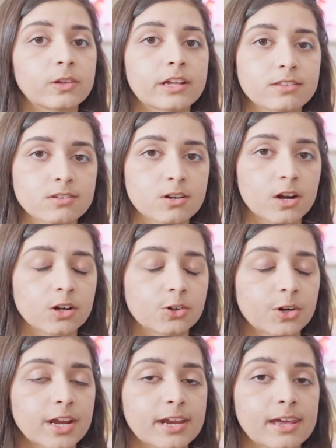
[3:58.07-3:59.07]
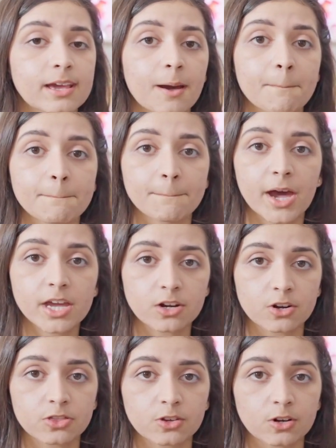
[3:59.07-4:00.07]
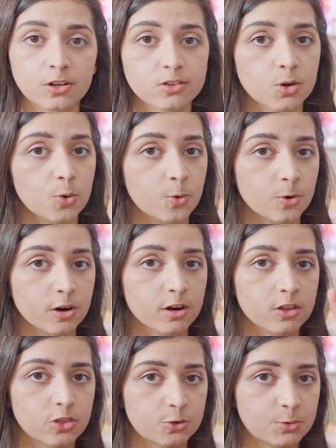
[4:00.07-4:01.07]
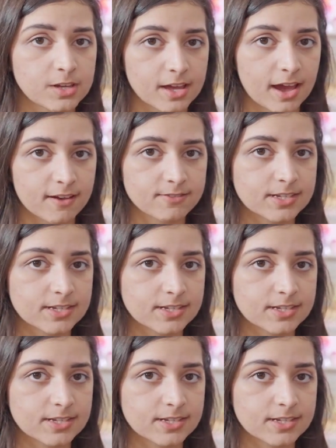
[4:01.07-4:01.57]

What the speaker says: let's start creating minor thirds, or 3 half